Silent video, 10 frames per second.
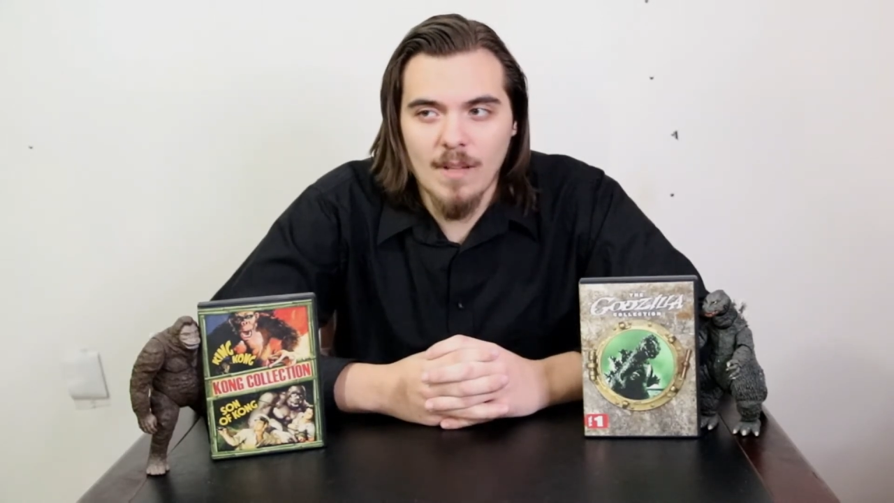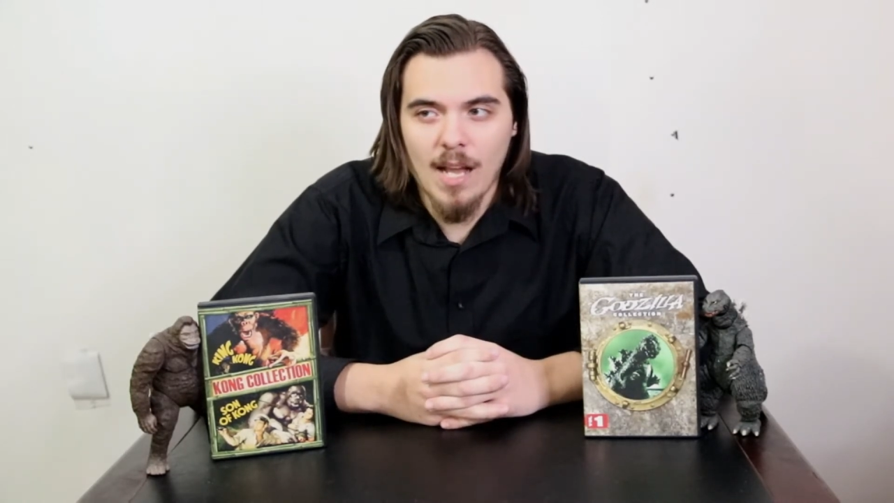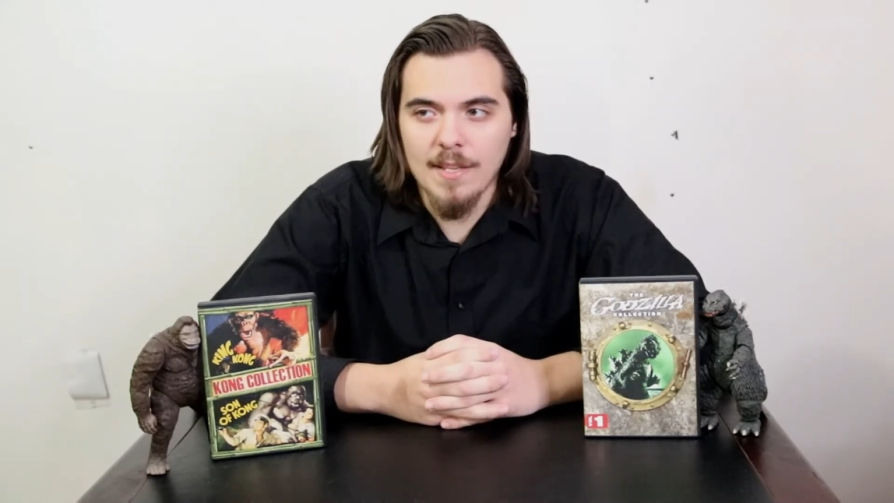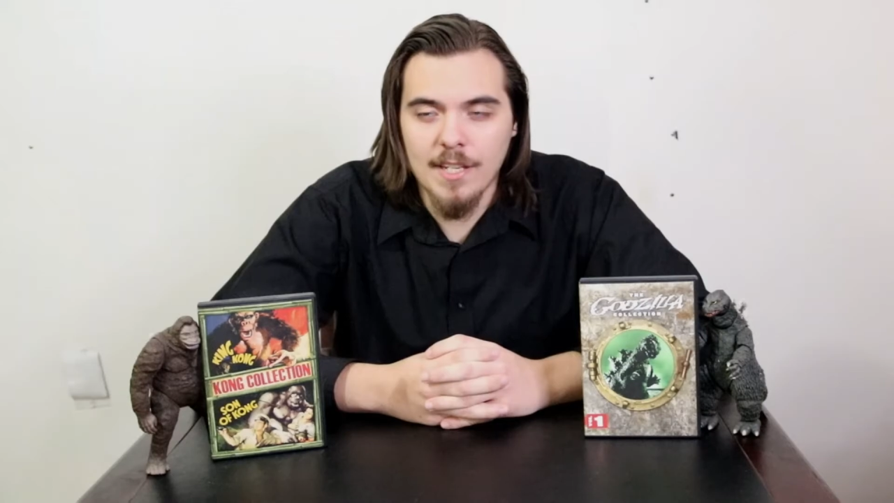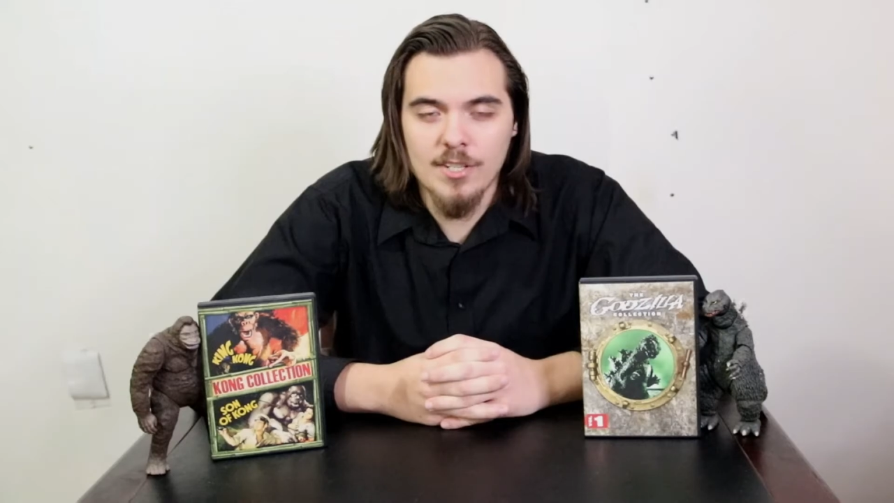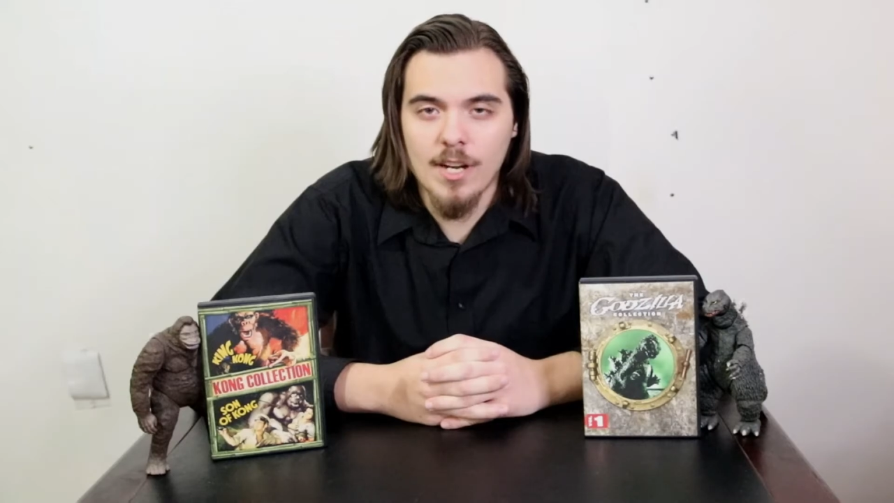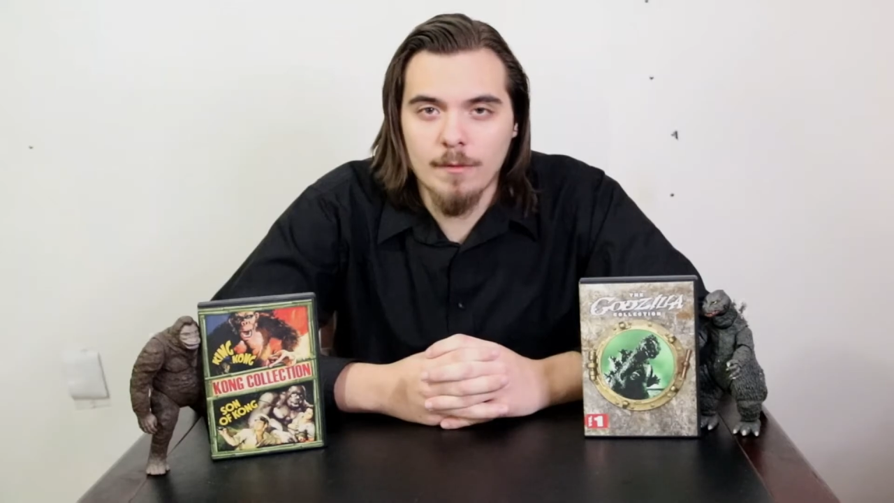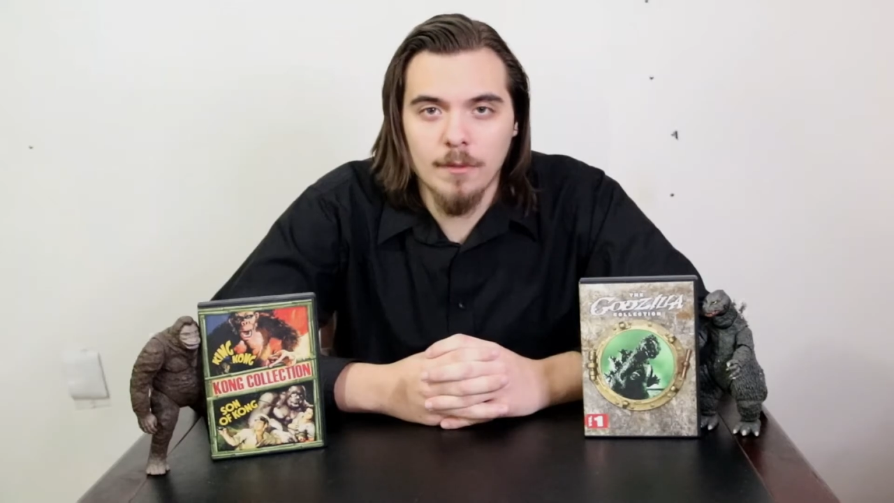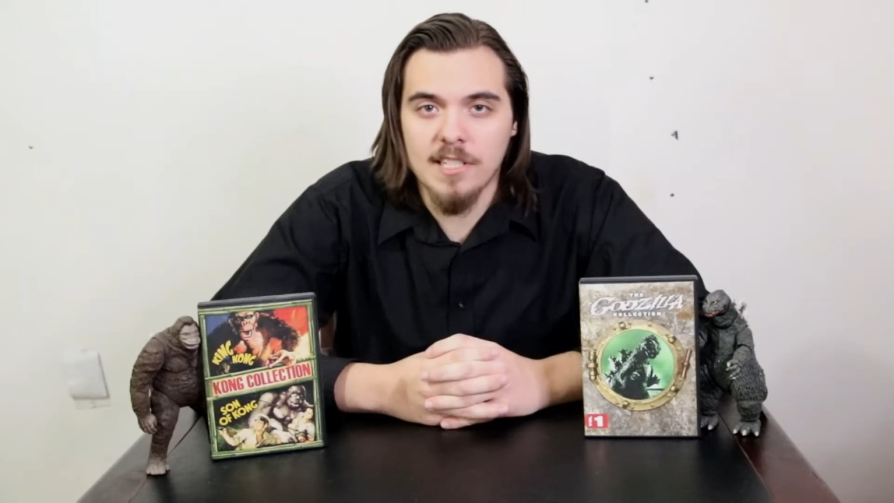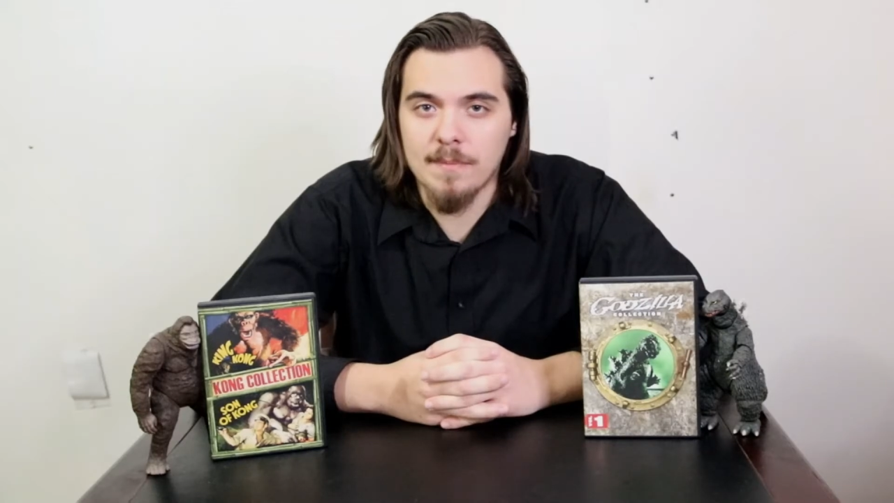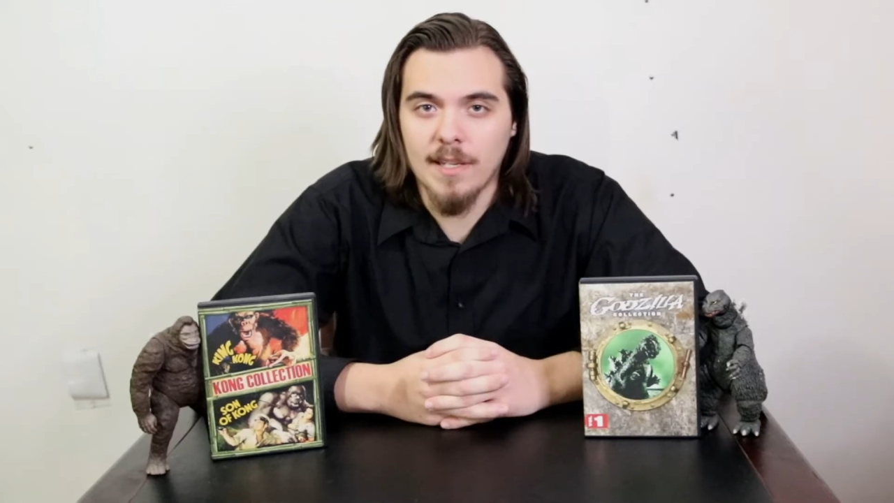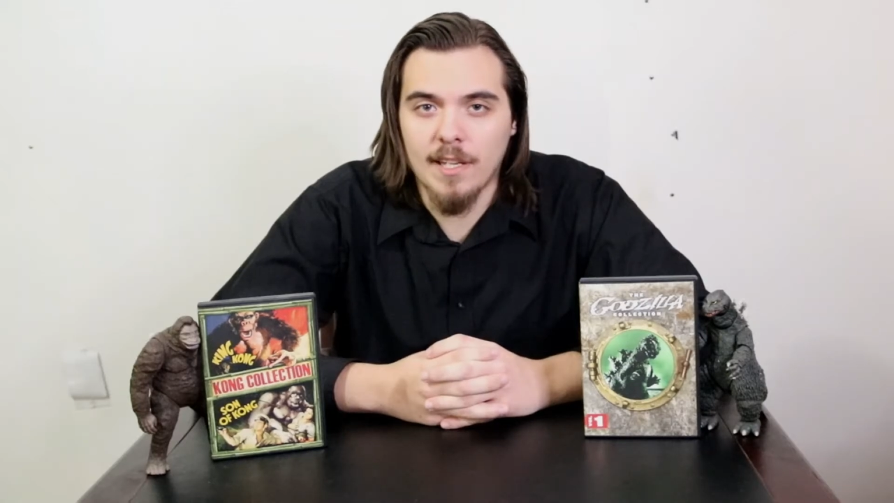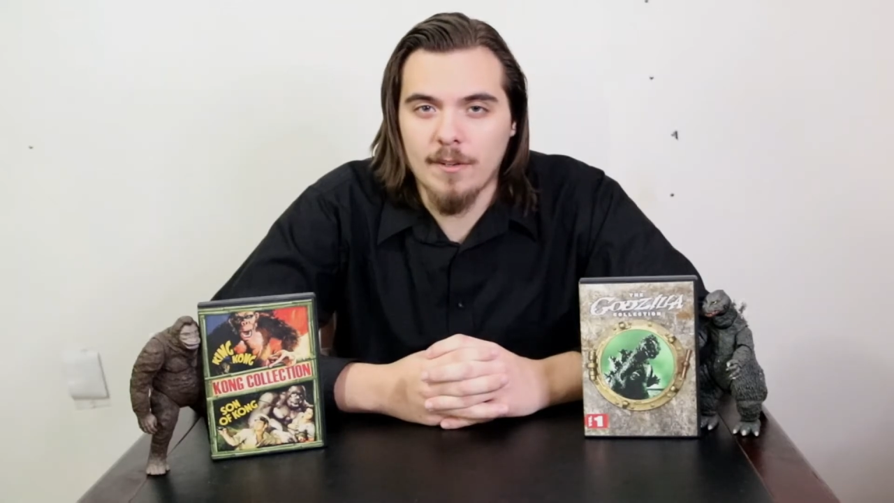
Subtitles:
I think generally speaking,